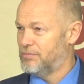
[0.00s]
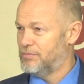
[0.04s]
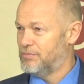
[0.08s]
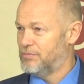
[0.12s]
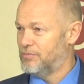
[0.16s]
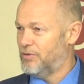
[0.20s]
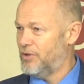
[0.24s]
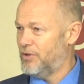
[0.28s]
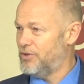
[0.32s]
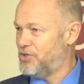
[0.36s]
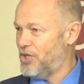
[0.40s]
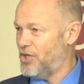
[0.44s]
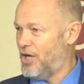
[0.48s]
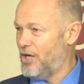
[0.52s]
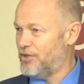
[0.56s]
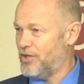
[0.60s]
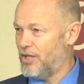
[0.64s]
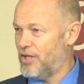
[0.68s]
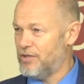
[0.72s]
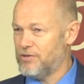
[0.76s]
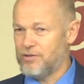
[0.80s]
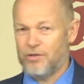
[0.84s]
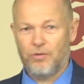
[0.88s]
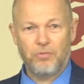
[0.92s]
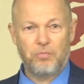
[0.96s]
But
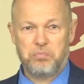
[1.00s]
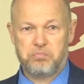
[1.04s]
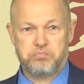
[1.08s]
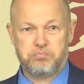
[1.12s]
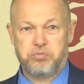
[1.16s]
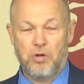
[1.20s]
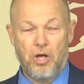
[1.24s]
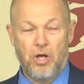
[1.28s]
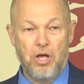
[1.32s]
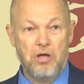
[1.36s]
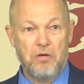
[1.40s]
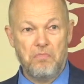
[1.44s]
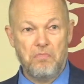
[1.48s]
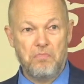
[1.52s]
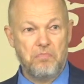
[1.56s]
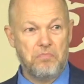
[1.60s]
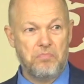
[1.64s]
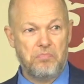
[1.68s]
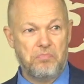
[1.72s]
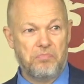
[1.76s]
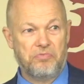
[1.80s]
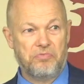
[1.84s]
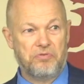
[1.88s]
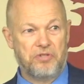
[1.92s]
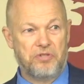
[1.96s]
Jonathan's going,
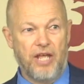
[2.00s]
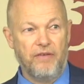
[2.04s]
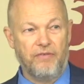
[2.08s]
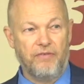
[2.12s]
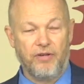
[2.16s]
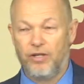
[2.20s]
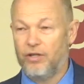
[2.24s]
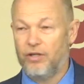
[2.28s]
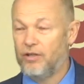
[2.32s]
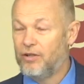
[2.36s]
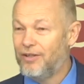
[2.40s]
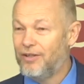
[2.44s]
David,